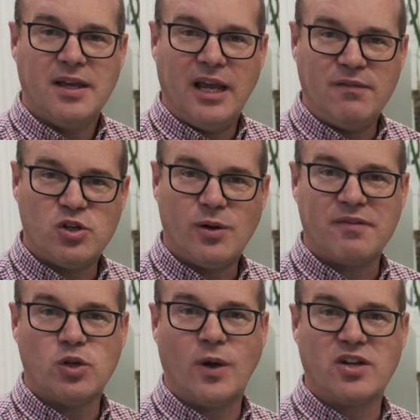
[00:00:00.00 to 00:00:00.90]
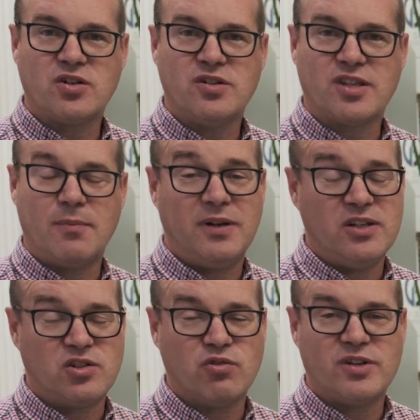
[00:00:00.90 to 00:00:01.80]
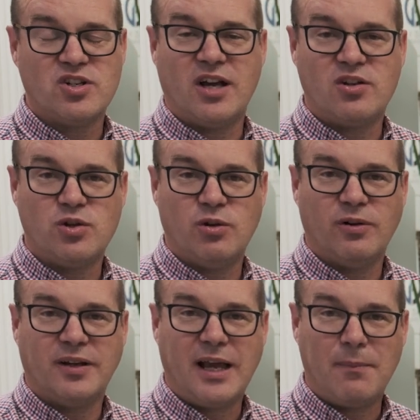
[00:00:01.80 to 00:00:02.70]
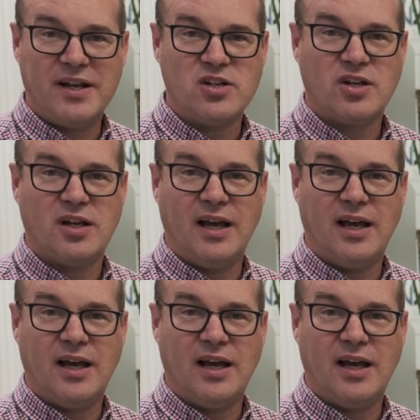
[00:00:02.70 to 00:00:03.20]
If you do have any questions, then please do reach out to your account manager,